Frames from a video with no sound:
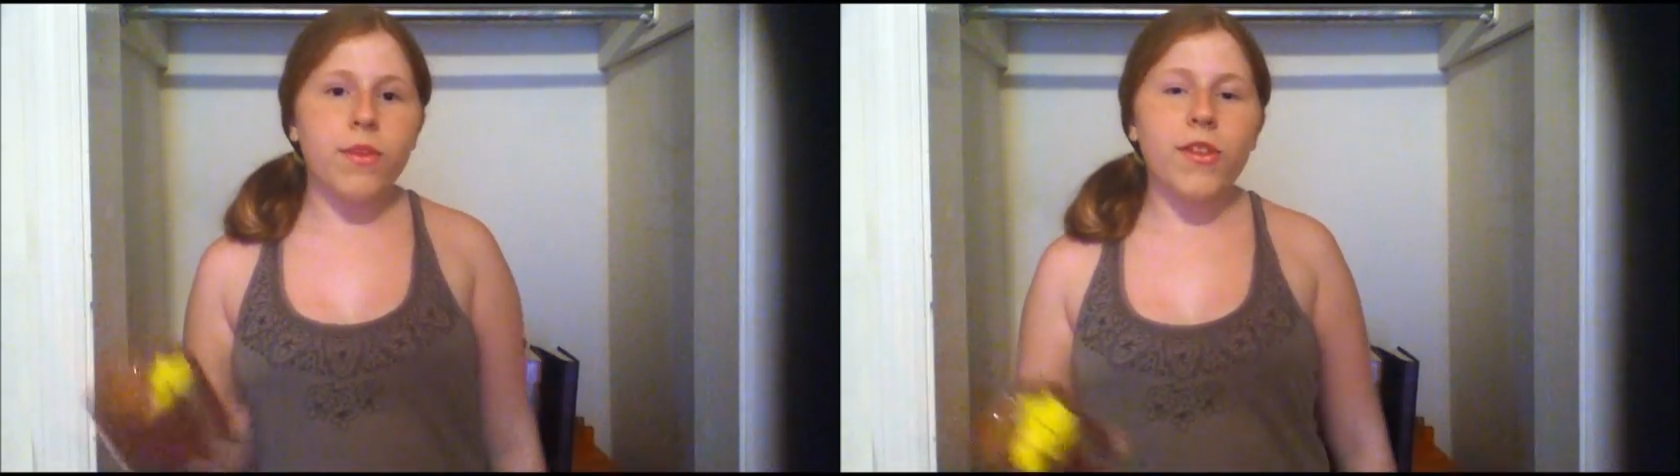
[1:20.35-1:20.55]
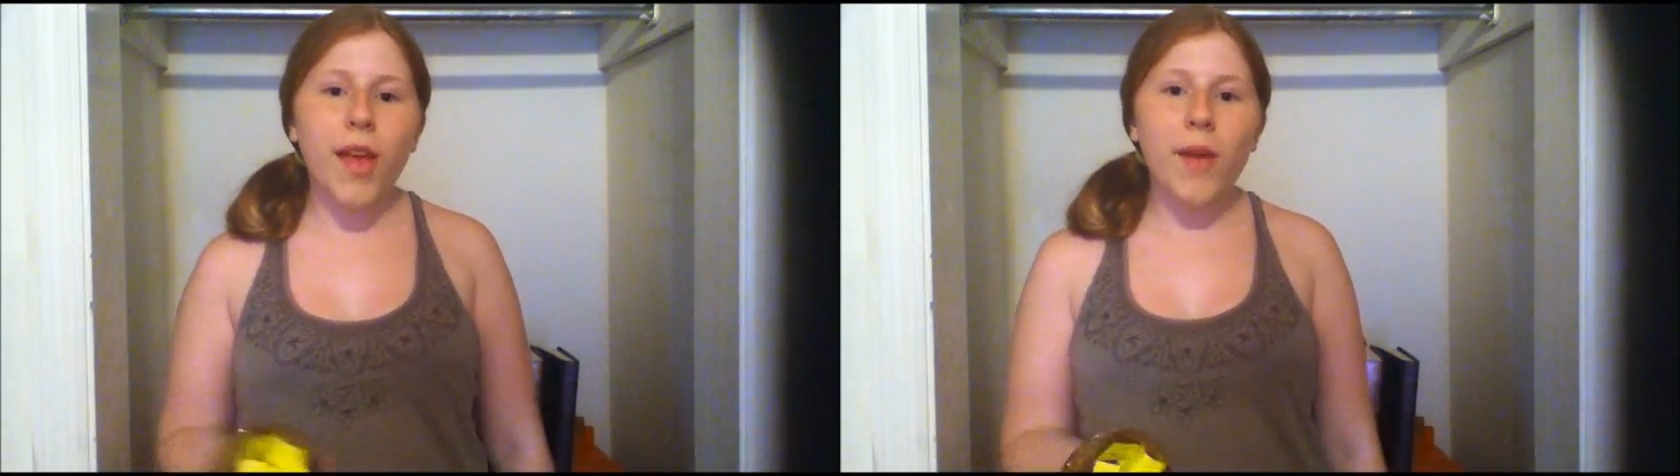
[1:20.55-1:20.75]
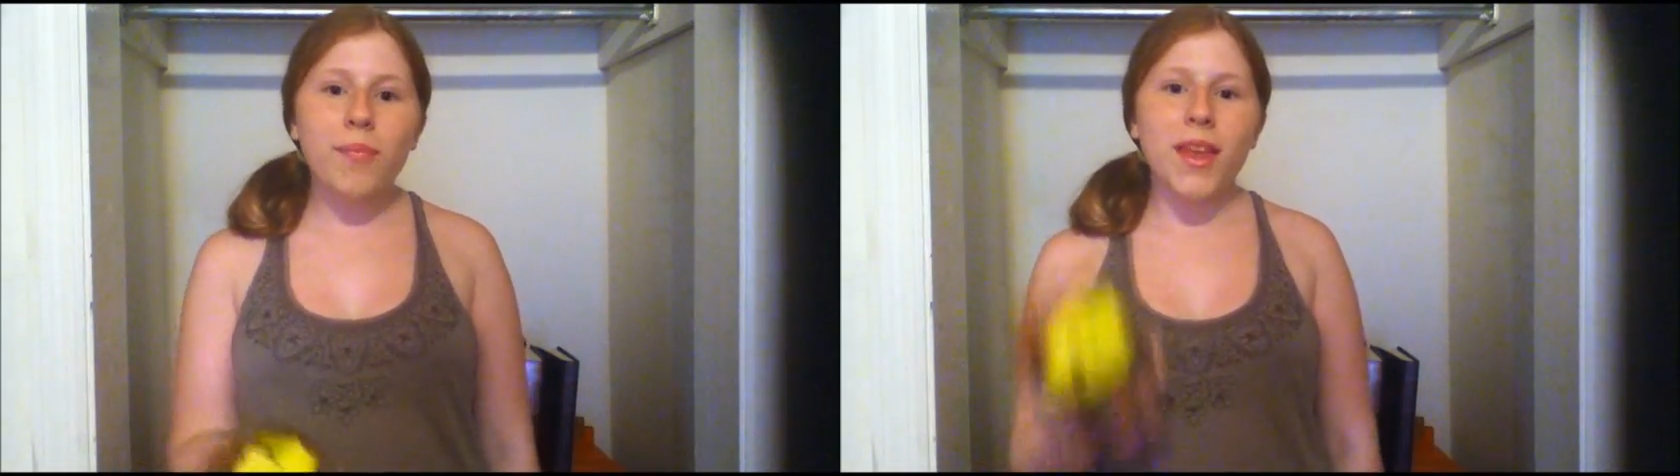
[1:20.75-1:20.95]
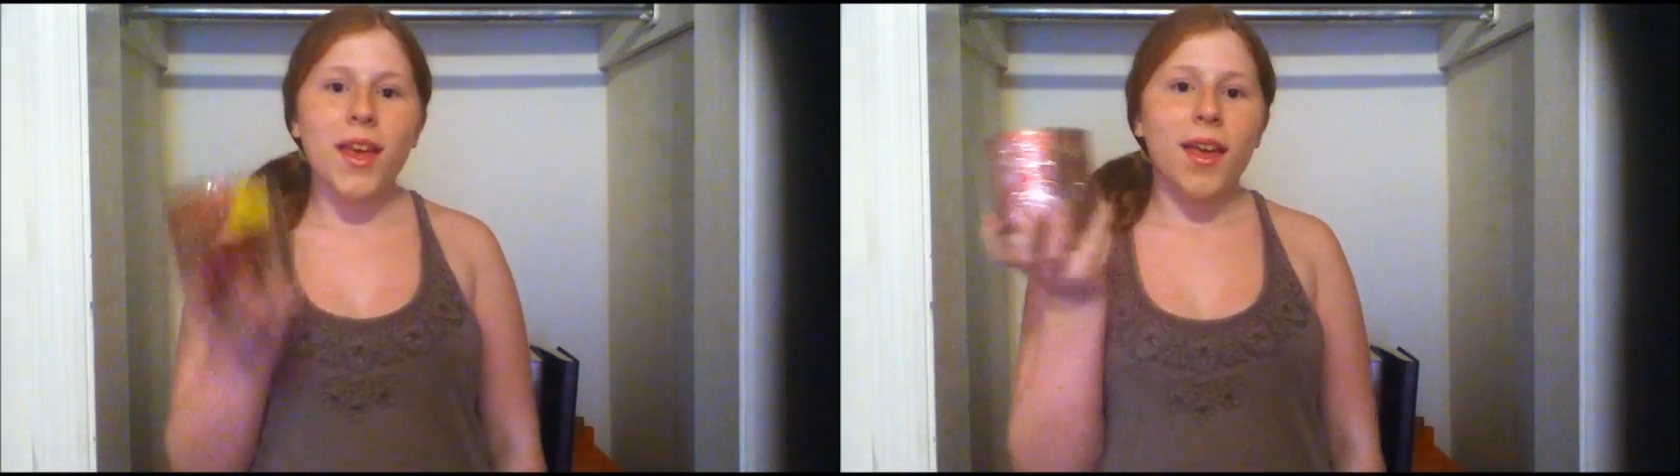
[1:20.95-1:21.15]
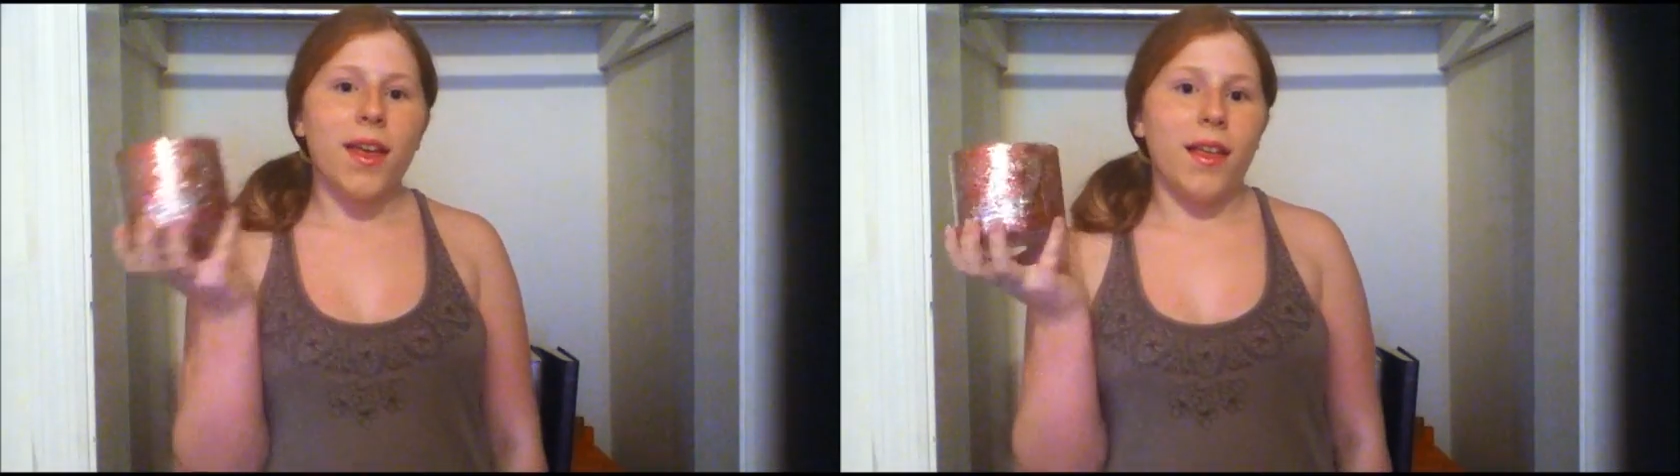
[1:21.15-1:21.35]
So,
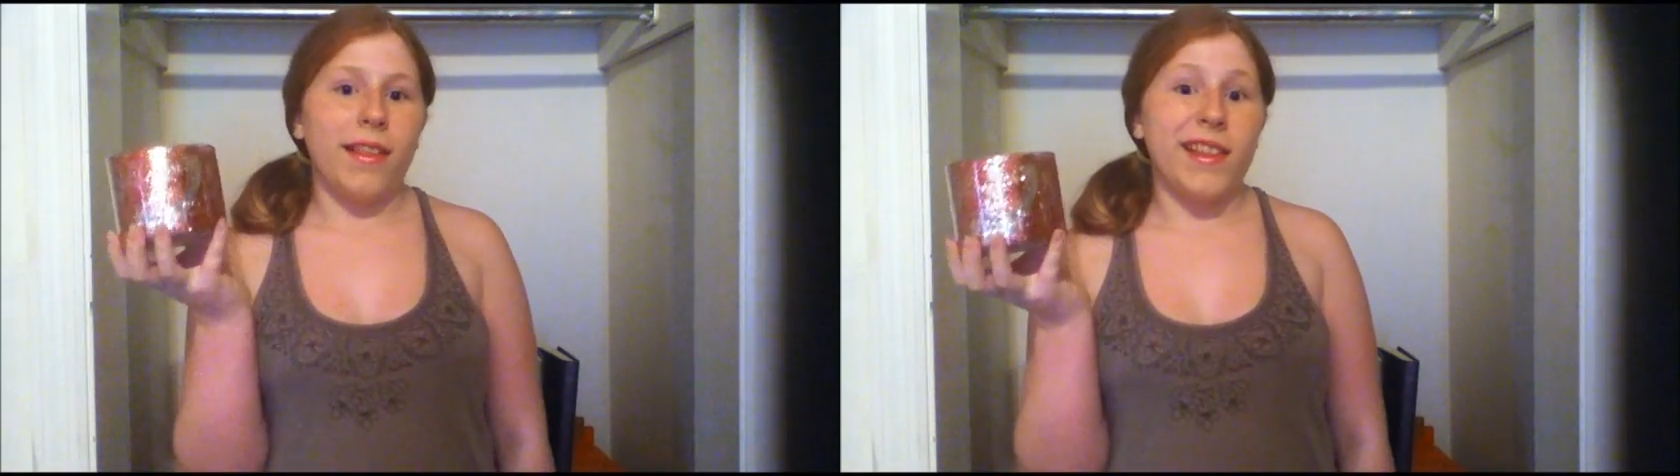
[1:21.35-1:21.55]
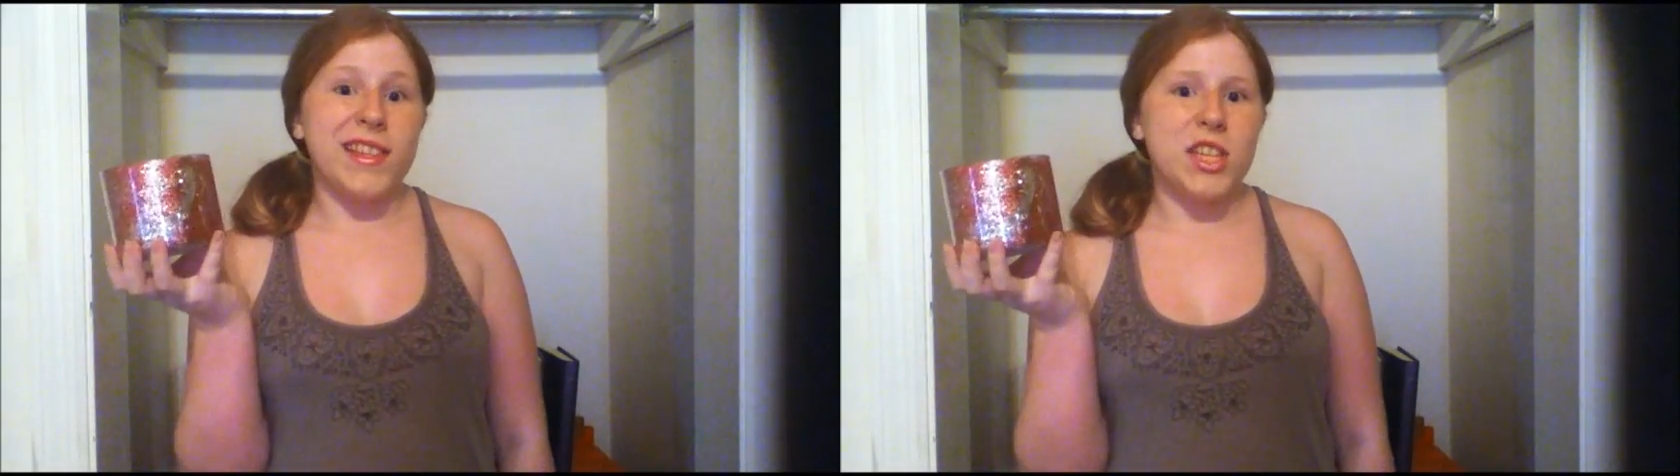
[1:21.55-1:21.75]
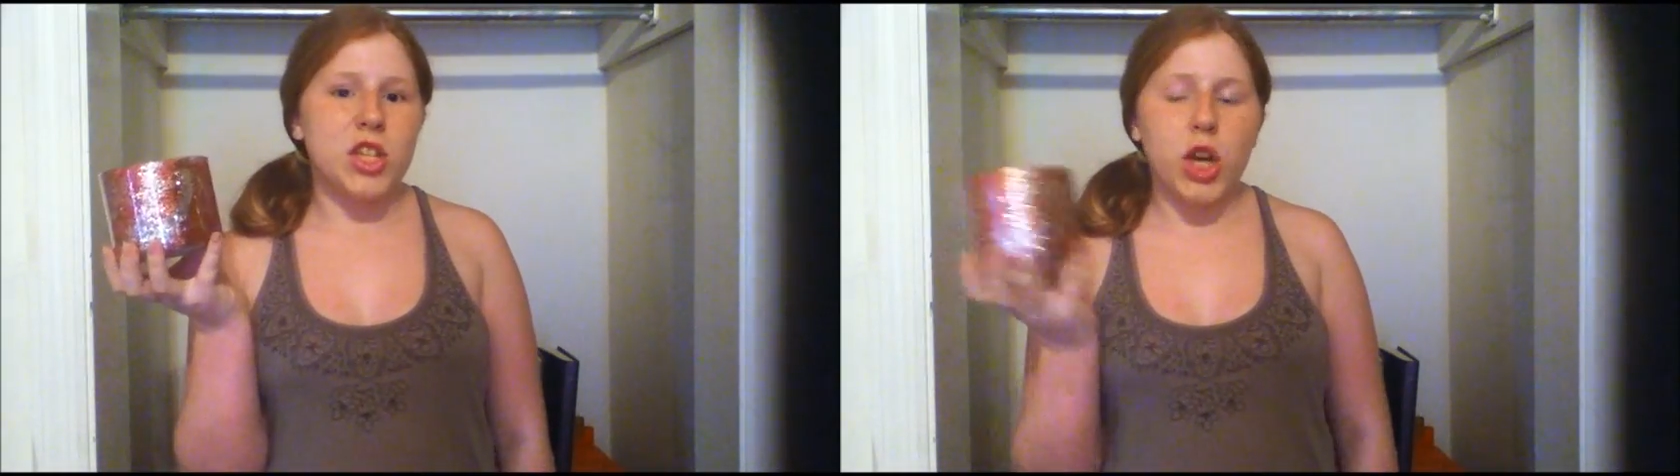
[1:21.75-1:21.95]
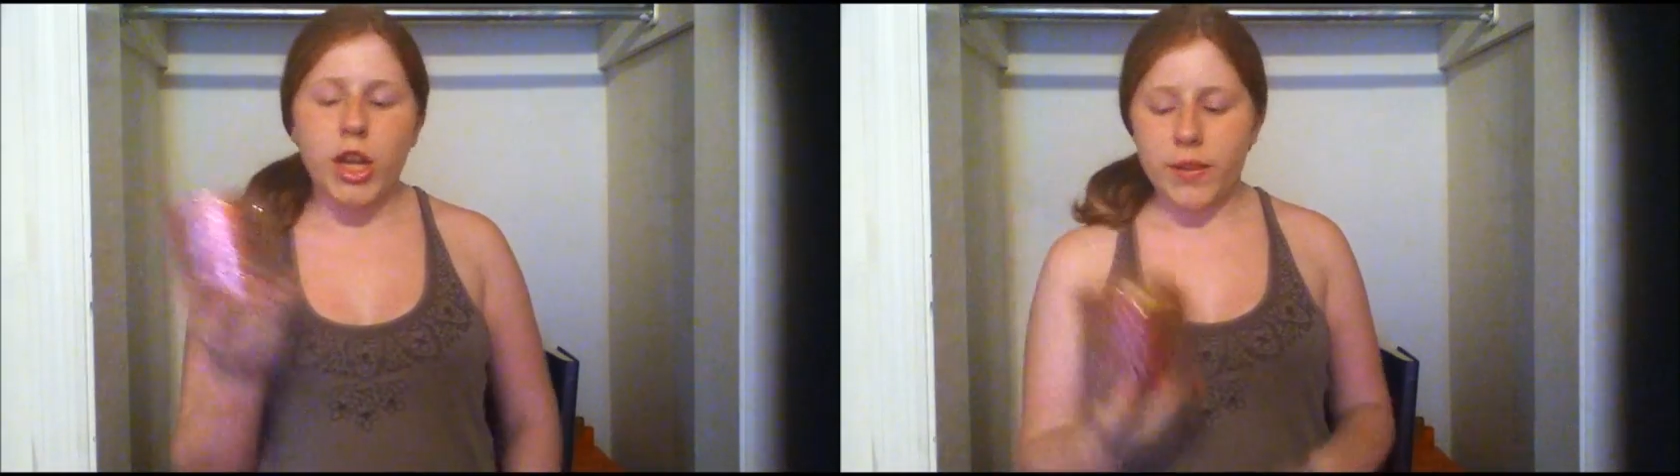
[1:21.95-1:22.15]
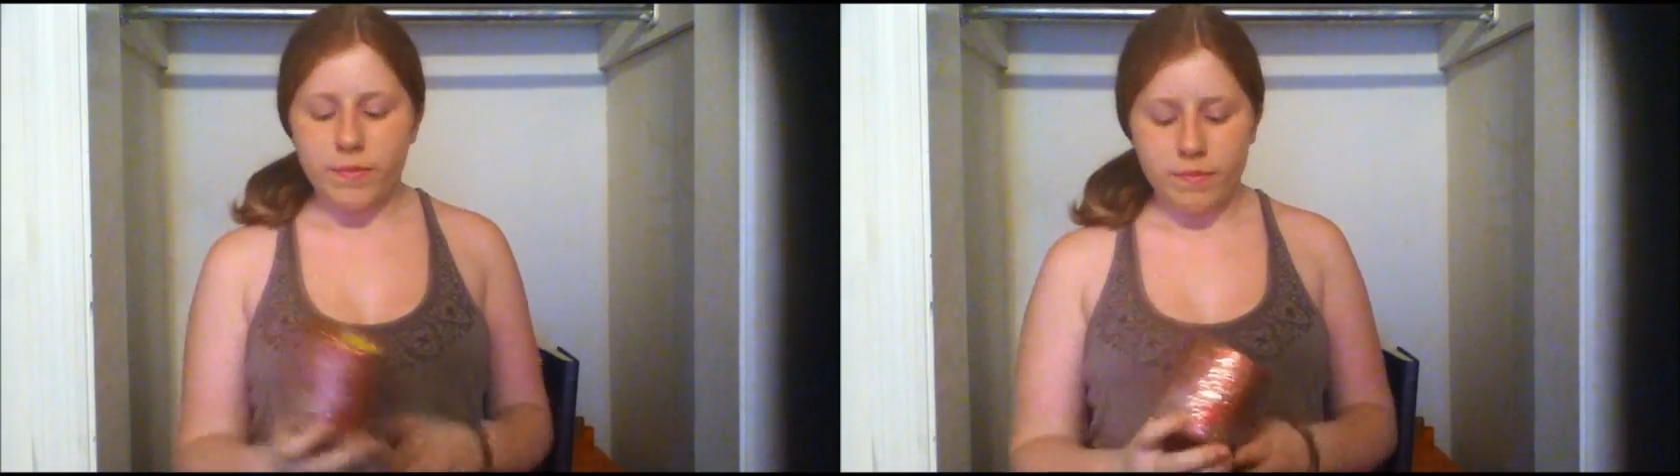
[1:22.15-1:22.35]
let's get started.